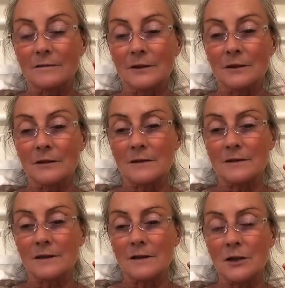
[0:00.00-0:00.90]

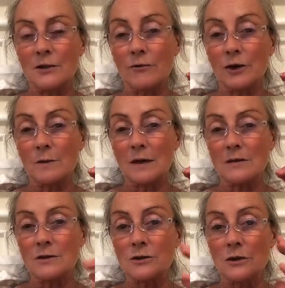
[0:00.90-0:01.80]
So then you've got
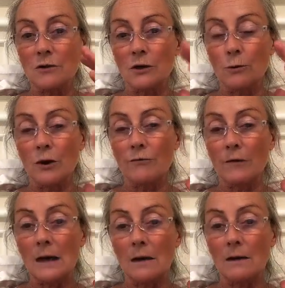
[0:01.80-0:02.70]
to work
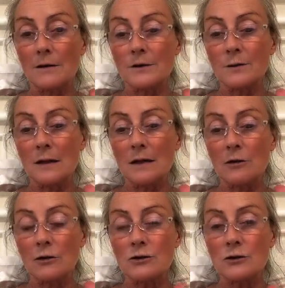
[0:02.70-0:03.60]
really hard to be
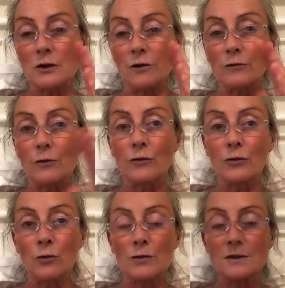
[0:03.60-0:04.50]
conscious of your
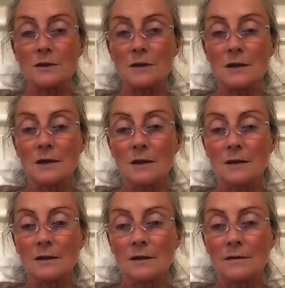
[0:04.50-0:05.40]
thoughts.
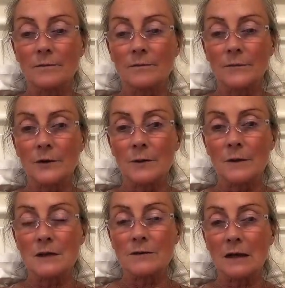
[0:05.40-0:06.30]

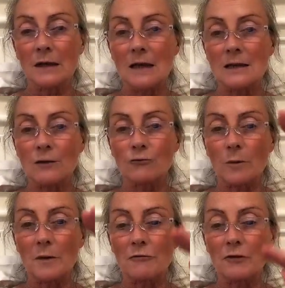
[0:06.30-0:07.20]
Because if you get lazy or
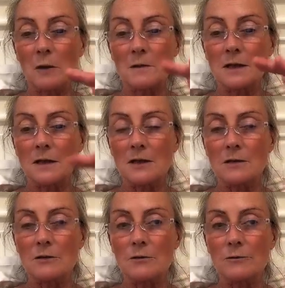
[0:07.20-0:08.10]
drop in frequency,
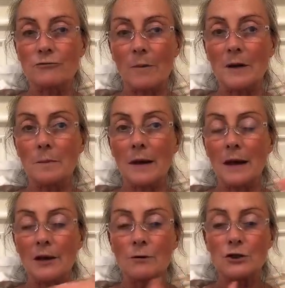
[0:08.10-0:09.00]
then you drop in
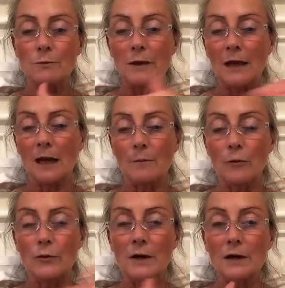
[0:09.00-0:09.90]
band, which you're picking up
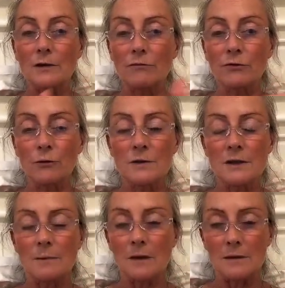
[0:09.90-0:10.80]
more negative thoughts
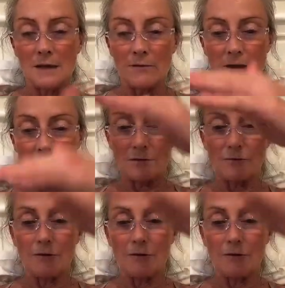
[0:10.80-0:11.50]
in, because everything's in